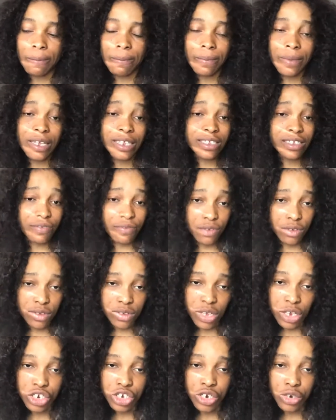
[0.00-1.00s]
interview
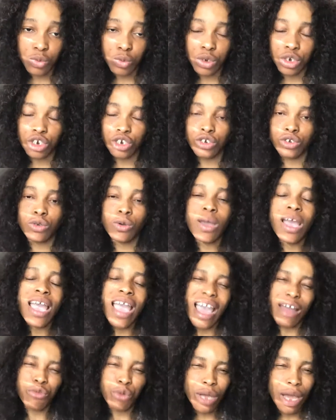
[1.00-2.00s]
session with you,
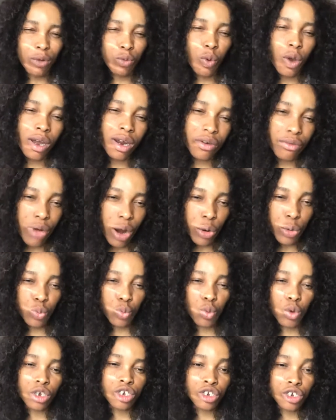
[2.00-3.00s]
and we can walk around
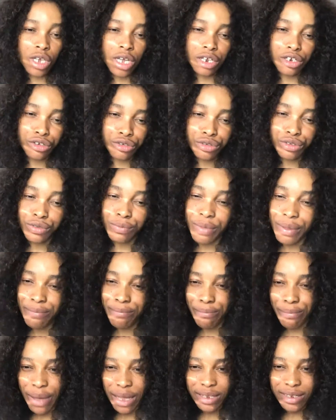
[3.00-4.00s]
what you can do to be
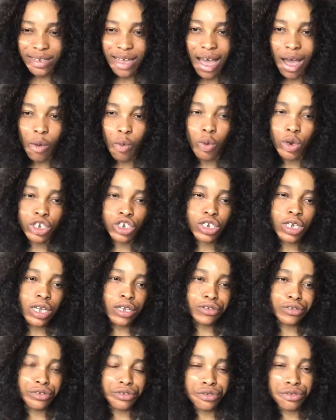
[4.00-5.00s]
better, what you
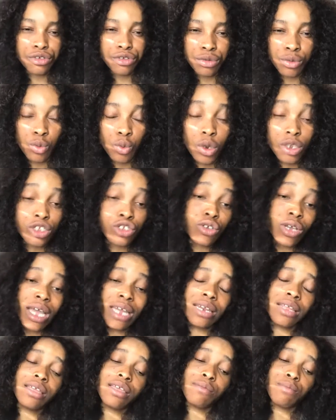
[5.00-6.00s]
can
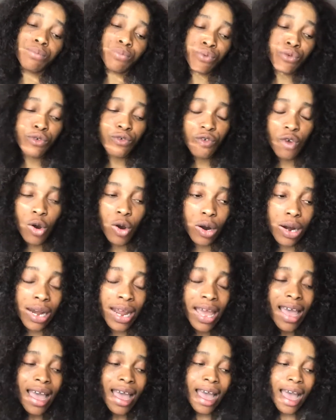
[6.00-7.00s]
improve on,
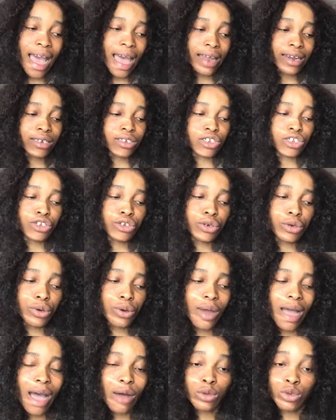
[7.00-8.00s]
and
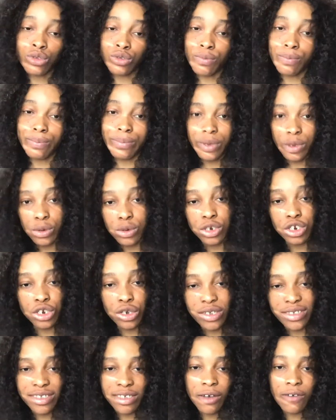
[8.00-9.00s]
how to build your
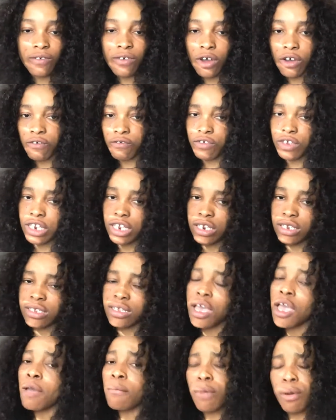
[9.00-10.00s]
self-confidence.
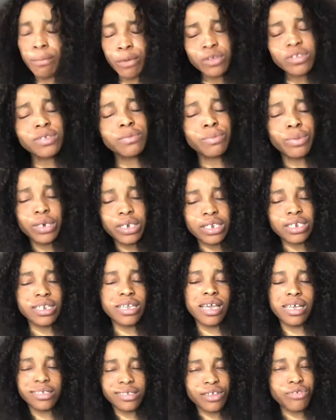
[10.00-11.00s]
But most importantly,
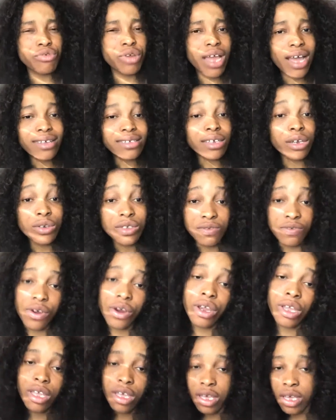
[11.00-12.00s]
I say rehearsal is
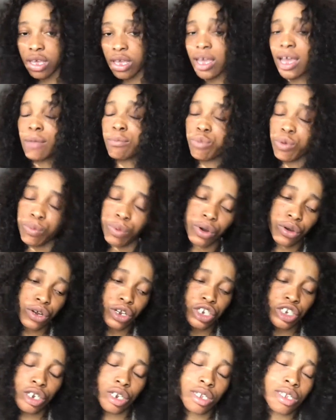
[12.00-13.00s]
very key, and
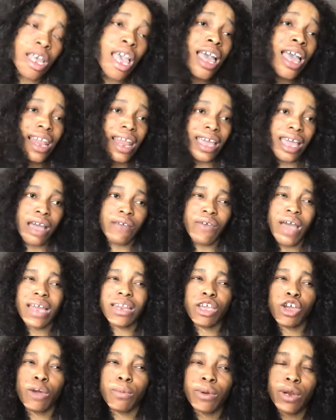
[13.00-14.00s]
preparations. Like, I've had a
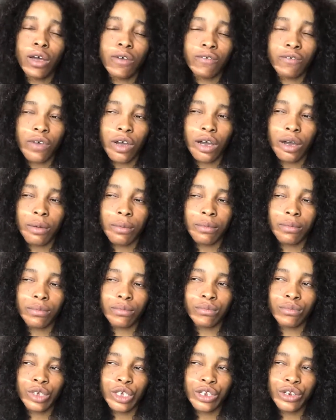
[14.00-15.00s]
couple of I
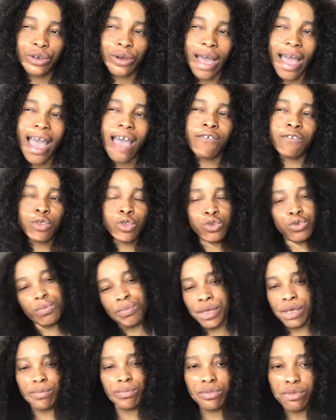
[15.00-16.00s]
have 2
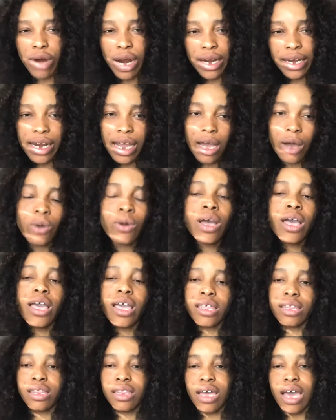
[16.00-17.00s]
people right now
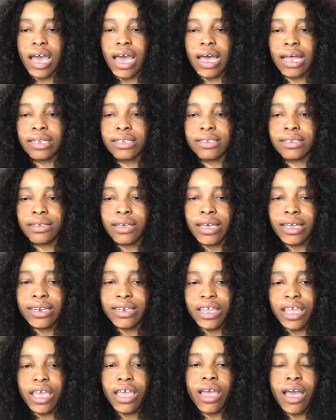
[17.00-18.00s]
that
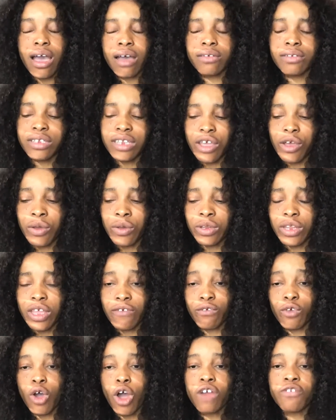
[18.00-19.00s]

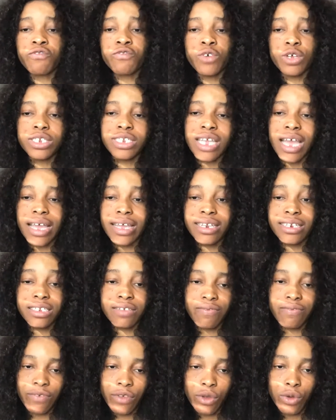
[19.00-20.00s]
they've gone for their
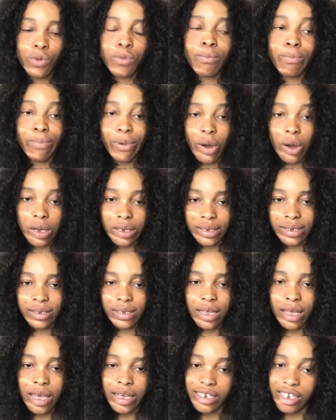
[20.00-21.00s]
interview, but
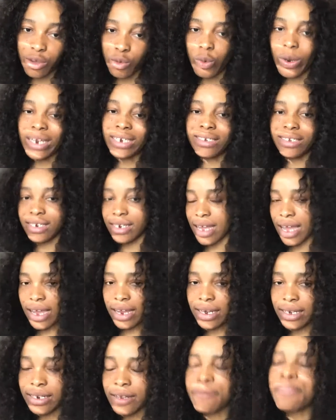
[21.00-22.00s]
they were
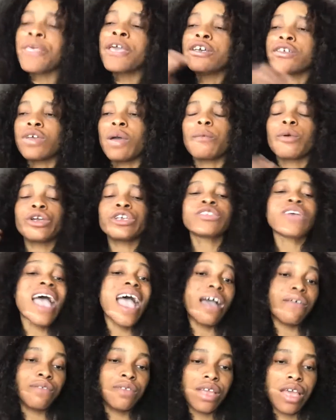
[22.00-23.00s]
denied. So I'm going to
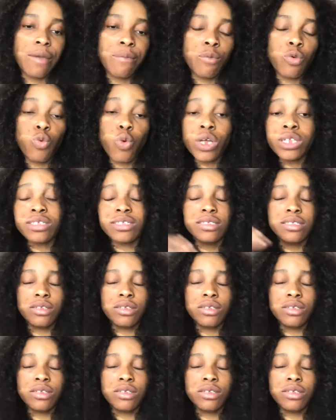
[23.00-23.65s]
have them once